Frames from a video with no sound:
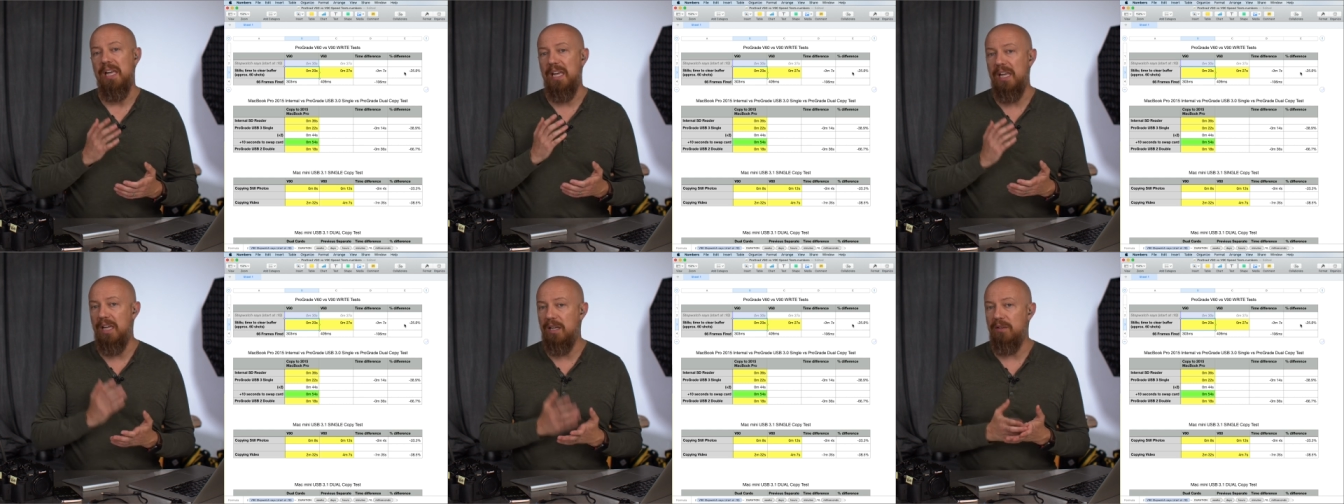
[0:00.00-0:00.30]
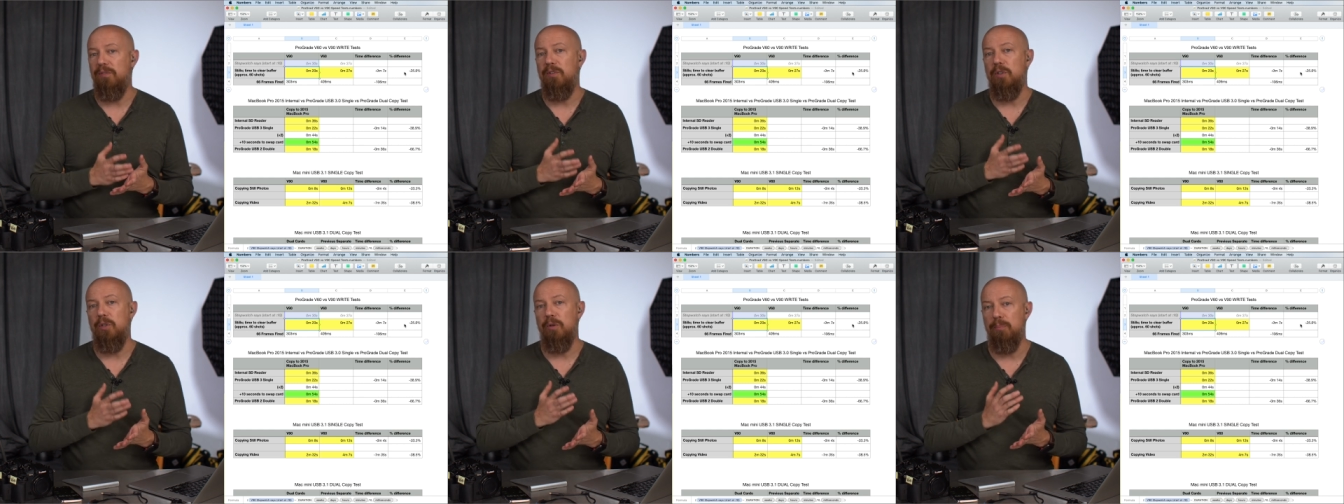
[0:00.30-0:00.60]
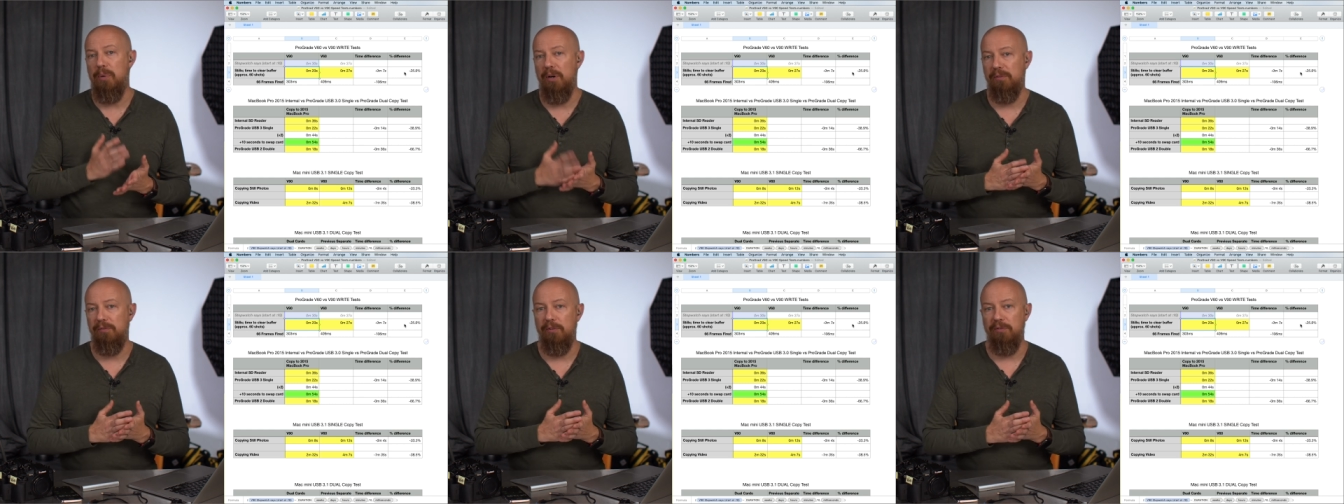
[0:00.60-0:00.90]
If your
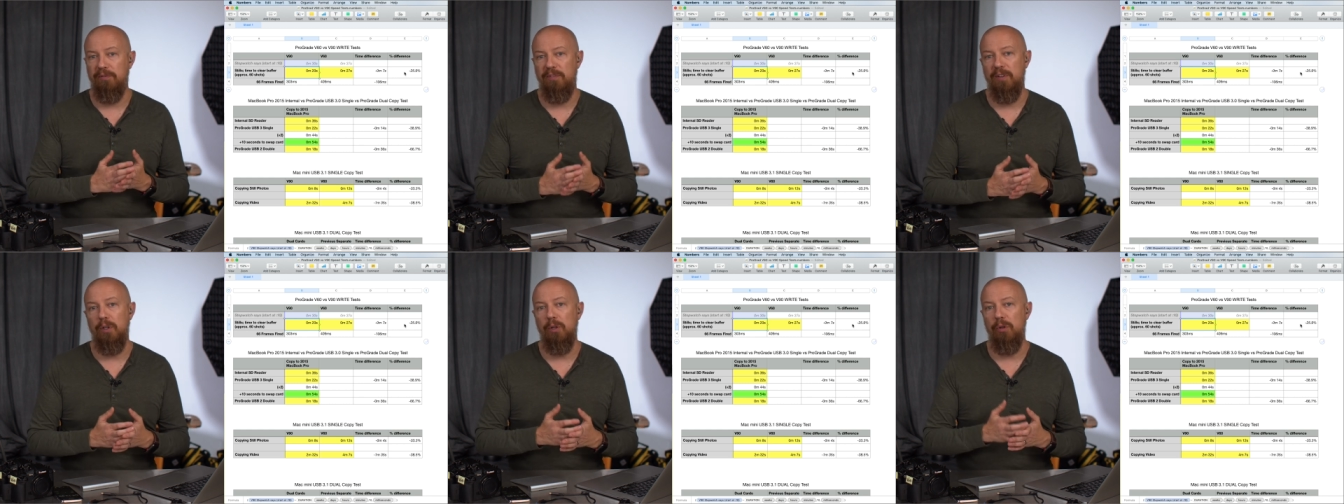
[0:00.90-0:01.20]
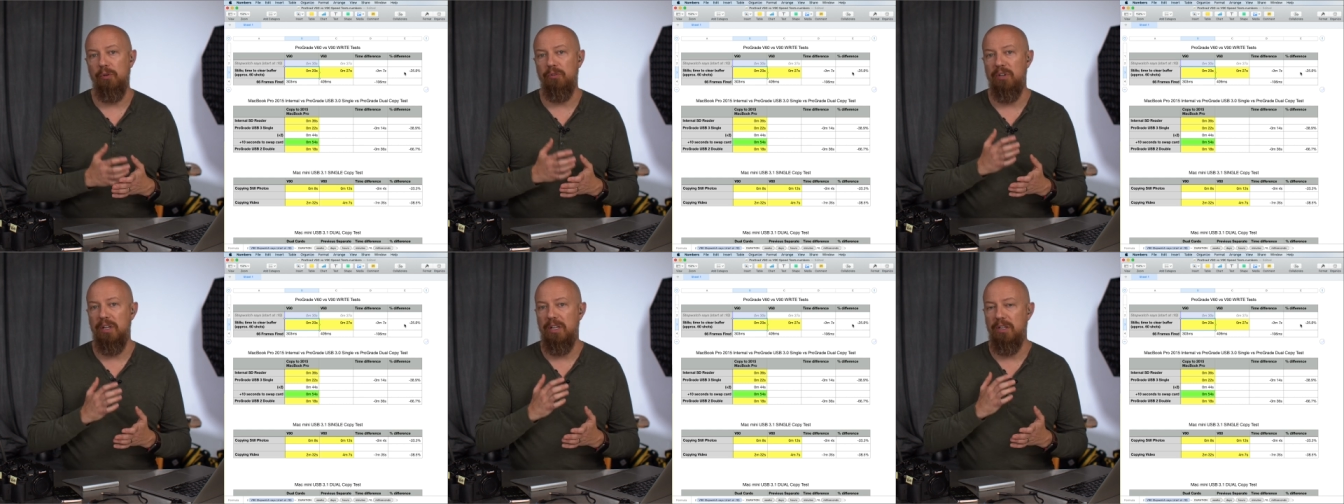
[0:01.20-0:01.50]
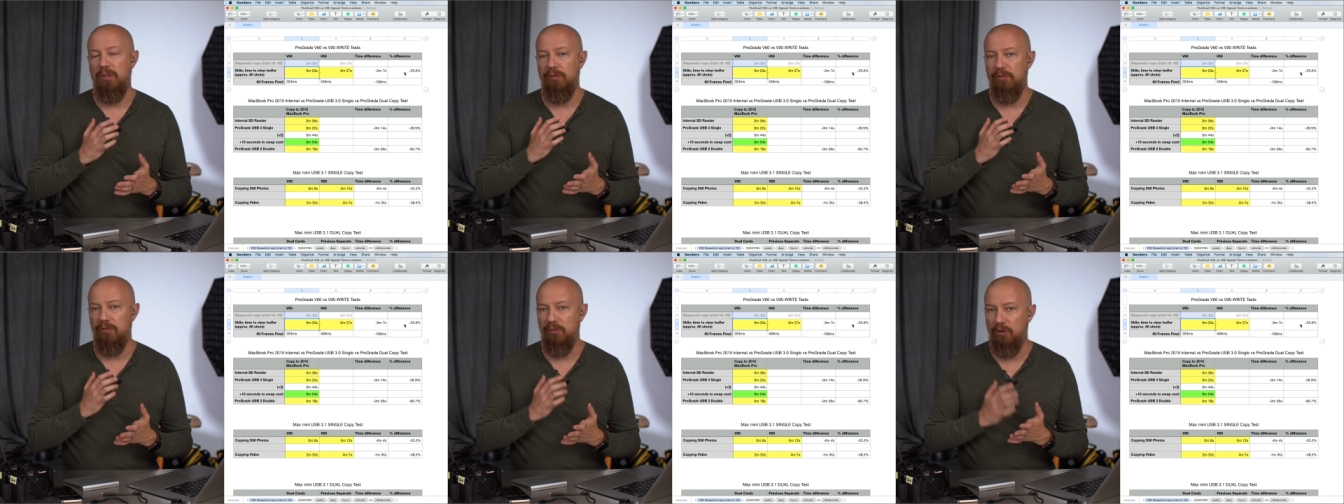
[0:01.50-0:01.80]
buffer fills,
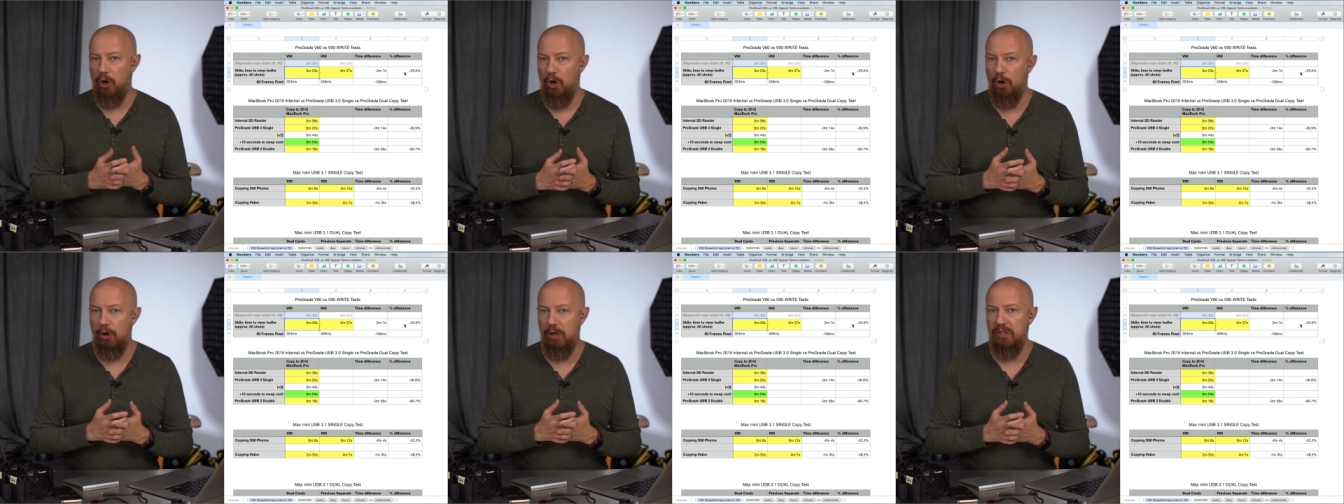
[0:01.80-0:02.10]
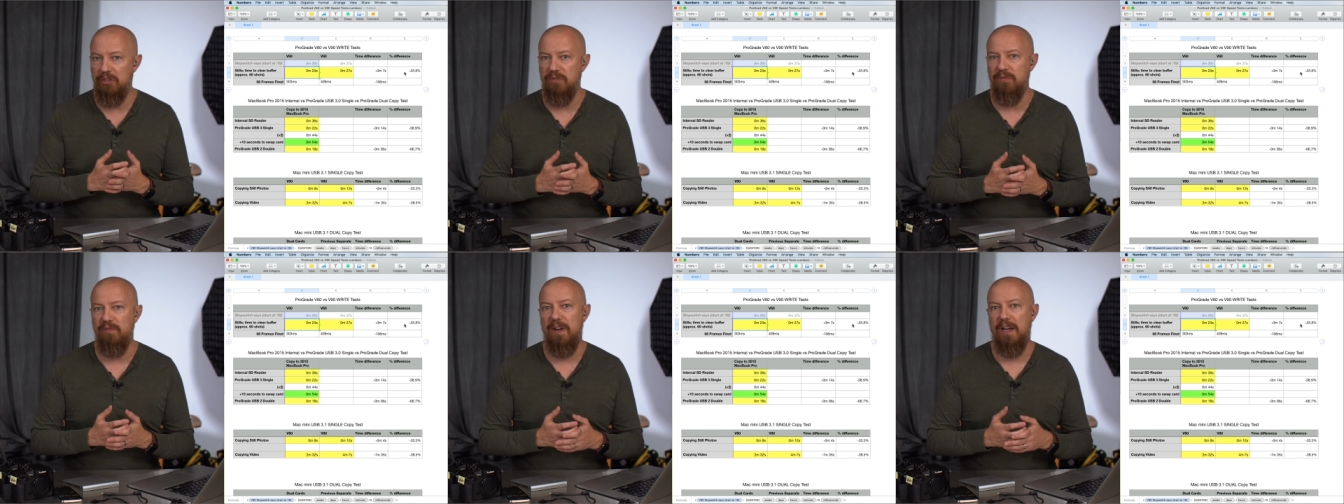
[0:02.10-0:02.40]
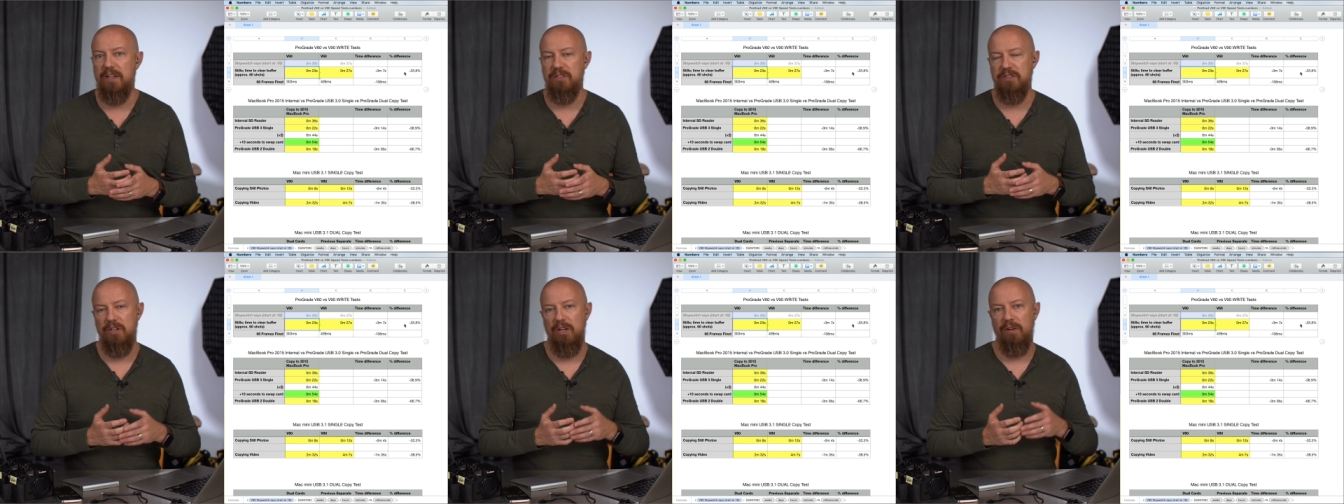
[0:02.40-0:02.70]
your card isn't
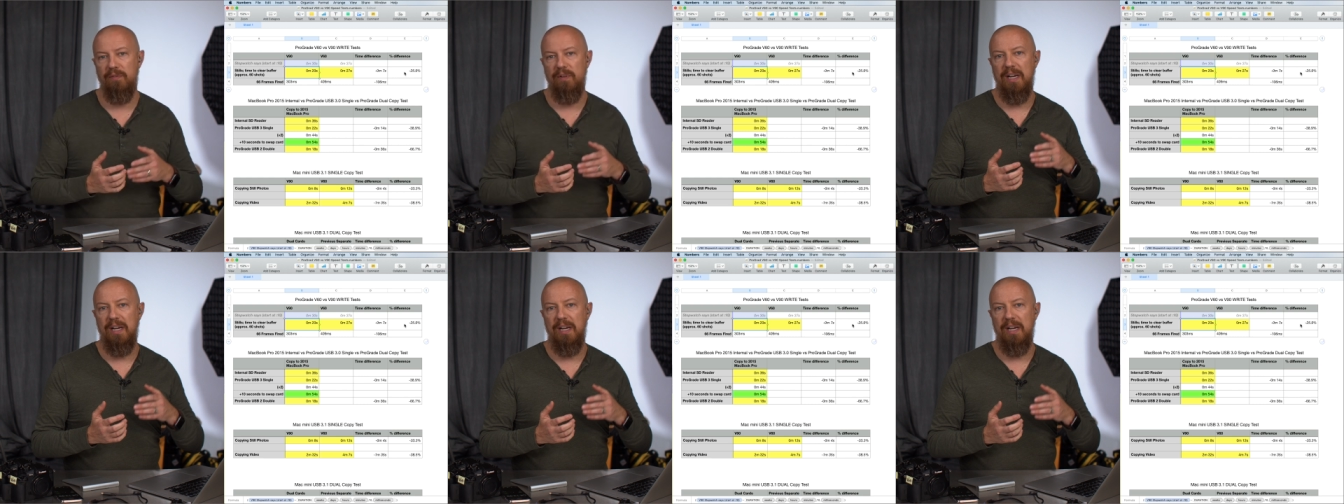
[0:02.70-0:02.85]
fast enough